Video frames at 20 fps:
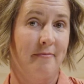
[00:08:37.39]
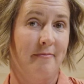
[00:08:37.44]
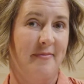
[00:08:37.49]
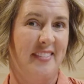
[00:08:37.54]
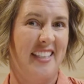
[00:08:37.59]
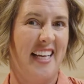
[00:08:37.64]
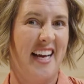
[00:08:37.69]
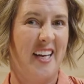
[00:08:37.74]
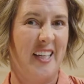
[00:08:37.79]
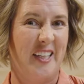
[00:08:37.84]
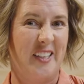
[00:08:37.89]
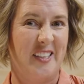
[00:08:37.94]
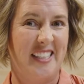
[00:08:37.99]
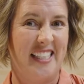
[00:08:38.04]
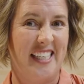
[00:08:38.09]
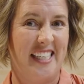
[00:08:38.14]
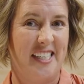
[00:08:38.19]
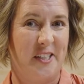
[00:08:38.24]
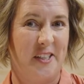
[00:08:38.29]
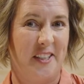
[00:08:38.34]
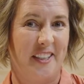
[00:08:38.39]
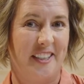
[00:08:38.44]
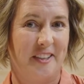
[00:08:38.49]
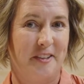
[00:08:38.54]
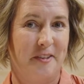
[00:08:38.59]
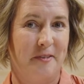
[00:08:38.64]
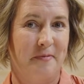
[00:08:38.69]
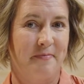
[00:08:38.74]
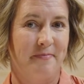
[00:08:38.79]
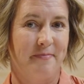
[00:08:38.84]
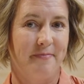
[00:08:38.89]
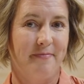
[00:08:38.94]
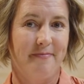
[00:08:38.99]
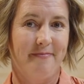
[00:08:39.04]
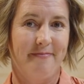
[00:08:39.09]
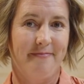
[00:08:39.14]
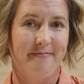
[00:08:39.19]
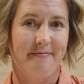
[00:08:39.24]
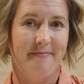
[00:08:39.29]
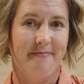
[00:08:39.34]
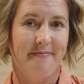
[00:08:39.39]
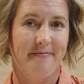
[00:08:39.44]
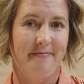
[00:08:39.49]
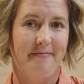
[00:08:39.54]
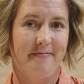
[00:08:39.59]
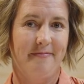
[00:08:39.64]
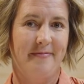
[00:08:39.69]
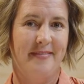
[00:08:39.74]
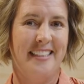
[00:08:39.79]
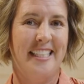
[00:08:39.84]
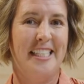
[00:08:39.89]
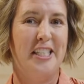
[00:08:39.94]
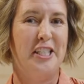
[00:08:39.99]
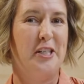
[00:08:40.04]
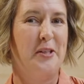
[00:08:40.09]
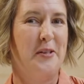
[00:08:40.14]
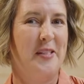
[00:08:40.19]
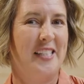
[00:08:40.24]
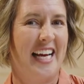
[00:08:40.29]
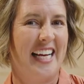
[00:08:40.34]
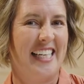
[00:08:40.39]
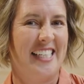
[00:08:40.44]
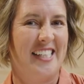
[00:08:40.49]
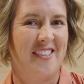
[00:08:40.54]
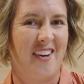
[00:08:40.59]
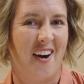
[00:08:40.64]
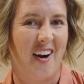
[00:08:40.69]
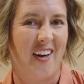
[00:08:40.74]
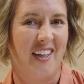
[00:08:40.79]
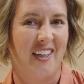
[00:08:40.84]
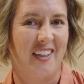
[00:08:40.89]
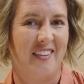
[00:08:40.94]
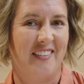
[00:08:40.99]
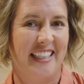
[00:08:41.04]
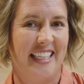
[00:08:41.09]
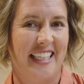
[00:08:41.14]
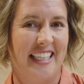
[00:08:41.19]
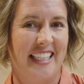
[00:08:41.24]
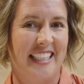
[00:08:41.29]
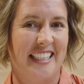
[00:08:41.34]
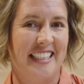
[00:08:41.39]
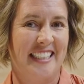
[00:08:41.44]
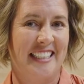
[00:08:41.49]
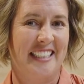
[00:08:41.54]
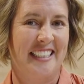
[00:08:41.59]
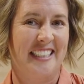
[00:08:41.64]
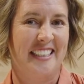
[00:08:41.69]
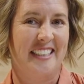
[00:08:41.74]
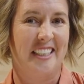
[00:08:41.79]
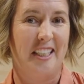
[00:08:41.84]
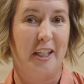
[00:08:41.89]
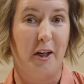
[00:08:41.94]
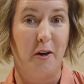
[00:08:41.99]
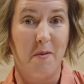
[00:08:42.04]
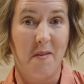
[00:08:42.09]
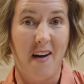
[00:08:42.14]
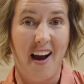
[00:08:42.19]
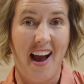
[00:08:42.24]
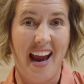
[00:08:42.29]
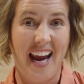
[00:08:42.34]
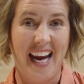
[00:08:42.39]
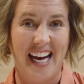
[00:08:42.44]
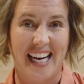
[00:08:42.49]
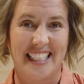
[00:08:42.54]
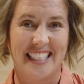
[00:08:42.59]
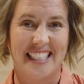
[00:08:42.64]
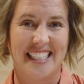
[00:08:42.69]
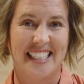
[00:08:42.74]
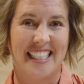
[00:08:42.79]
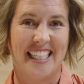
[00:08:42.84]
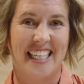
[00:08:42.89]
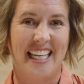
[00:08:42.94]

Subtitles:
Tell your teacher. Did you say dark green? You're right.